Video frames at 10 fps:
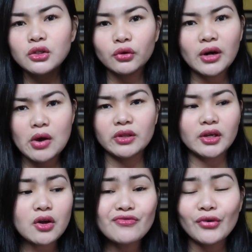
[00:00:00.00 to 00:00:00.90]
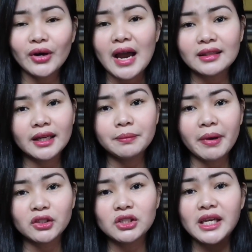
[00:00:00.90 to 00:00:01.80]
So around 400
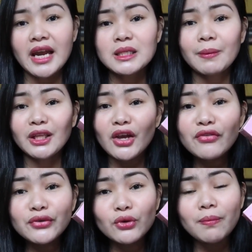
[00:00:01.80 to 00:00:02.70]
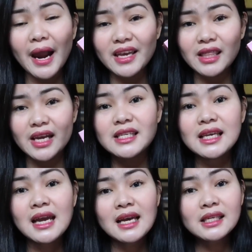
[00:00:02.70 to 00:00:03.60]
pesos, guys. But if you buy this
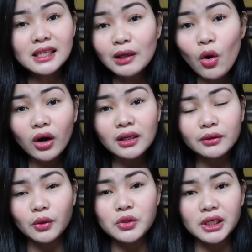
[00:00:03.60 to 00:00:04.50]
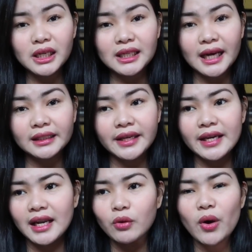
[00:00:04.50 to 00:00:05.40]
sa local grocery
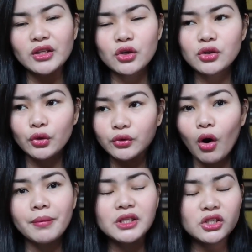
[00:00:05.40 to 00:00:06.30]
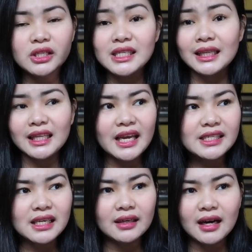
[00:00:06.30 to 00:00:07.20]
natin, like Watson's or Robinson's, it
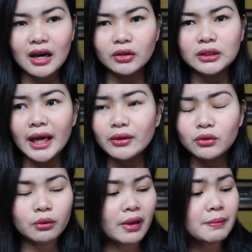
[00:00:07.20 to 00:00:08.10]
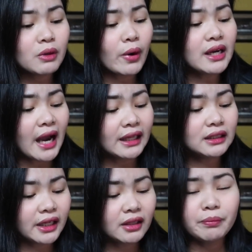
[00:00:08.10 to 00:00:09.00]
is around, I don't know, maybe
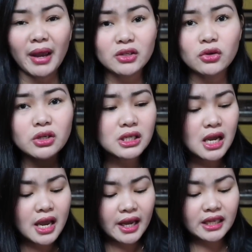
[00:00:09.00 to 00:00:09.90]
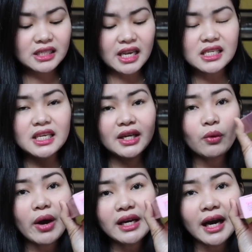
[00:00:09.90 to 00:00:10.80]
100 pesos. It says here
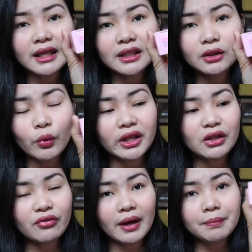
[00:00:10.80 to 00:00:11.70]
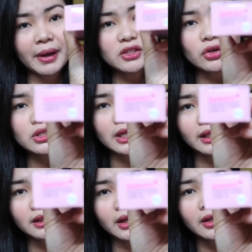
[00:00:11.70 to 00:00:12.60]
125 pesos
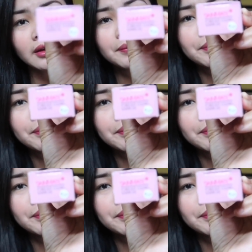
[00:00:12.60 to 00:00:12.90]
right there.